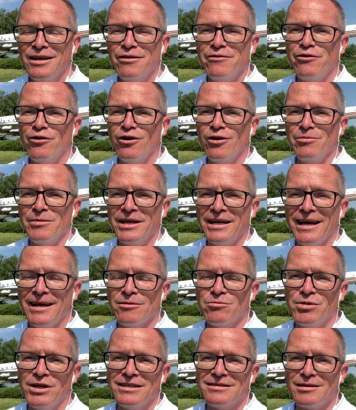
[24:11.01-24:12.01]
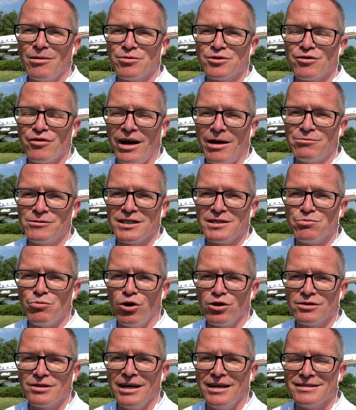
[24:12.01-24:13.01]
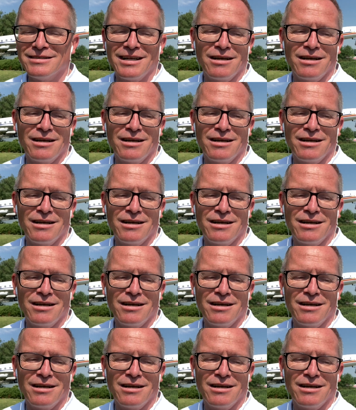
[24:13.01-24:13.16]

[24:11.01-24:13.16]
Follow me and please subscribe to this podcast.